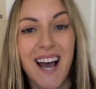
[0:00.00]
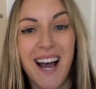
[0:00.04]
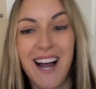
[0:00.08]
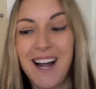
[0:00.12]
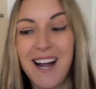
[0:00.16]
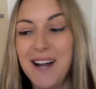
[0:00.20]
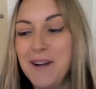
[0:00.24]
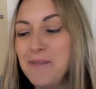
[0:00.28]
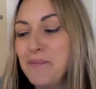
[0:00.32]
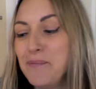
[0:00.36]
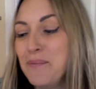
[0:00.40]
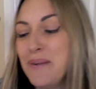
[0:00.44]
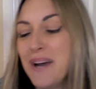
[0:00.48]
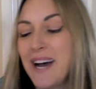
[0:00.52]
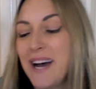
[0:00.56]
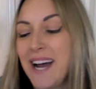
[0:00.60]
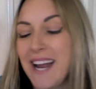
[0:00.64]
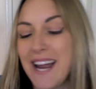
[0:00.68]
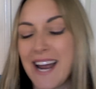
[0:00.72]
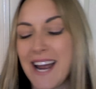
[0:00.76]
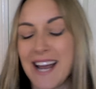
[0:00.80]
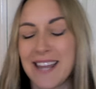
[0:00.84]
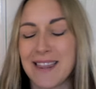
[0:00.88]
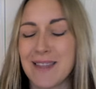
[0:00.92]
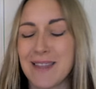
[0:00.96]
Um, I
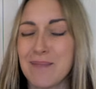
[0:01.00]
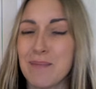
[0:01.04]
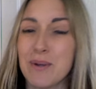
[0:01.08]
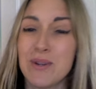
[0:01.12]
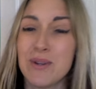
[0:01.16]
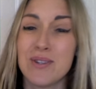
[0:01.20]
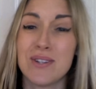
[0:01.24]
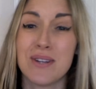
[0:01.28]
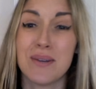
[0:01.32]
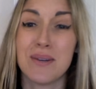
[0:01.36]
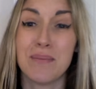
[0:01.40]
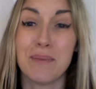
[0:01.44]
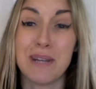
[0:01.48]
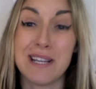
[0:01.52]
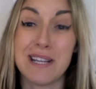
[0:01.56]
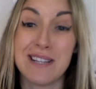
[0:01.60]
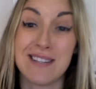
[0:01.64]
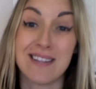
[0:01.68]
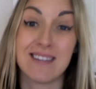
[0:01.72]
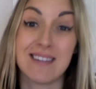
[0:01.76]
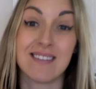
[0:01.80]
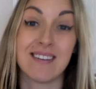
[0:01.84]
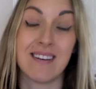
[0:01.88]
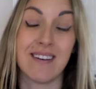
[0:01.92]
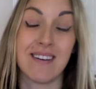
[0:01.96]
had the most
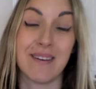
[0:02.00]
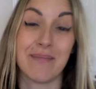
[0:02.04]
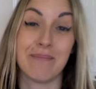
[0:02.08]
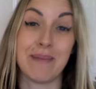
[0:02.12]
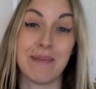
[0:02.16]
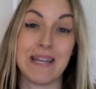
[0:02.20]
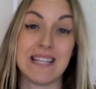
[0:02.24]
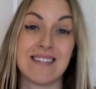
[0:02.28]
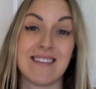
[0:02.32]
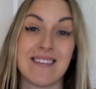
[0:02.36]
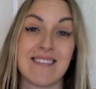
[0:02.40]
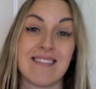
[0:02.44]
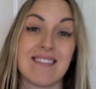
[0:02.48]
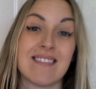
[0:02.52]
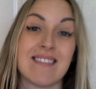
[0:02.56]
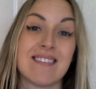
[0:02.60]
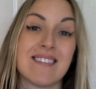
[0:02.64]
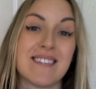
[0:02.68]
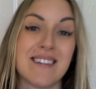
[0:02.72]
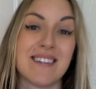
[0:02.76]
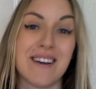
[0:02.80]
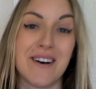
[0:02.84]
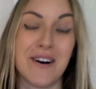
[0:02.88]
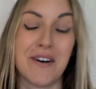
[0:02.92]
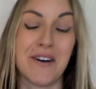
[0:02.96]
amazing time meeting
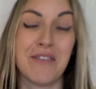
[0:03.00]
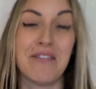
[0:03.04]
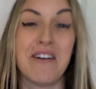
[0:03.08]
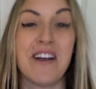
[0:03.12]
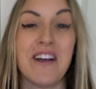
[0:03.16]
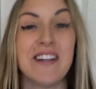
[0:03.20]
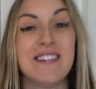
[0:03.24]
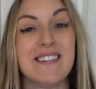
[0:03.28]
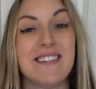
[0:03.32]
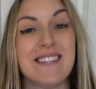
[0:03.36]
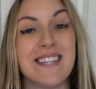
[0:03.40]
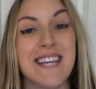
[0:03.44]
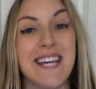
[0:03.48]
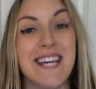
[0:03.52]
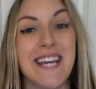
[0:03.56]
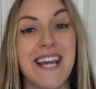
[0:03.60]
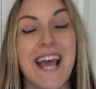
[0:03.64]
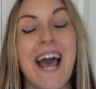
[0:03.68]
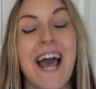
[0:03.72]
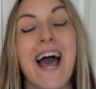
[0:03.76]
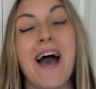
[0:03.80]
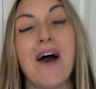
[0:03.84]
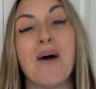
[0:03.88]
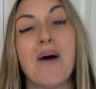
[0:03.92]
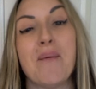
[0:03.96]
staff and seeing
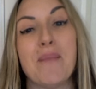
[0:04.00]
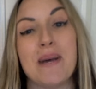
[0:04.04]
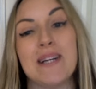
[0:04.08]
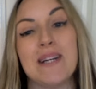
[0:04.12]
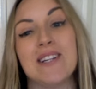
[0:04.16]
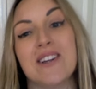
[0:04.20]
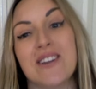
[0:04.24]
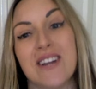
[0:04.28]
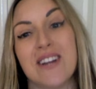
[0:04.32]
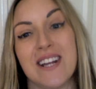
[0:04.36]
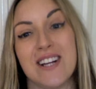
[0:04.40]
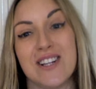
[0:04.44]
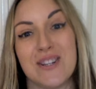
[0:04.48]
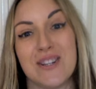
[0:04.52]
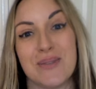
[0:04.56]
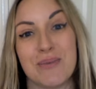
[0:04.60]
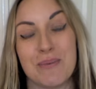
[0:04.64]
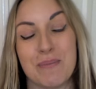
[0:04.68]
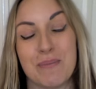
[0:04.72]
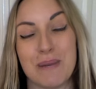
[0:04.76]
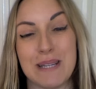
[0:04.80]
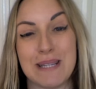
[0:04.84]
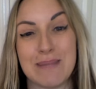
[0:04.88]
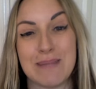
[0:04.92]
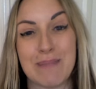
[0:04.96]
how my donation
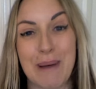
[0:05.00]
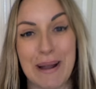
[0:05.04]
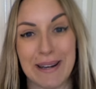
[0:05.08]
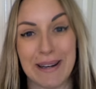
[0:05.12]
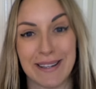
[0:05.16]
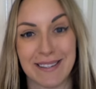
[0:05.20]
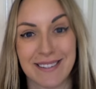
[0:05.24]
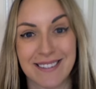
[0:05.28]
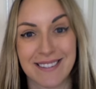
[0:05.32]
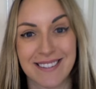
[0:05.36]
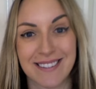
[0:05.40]
would be spent.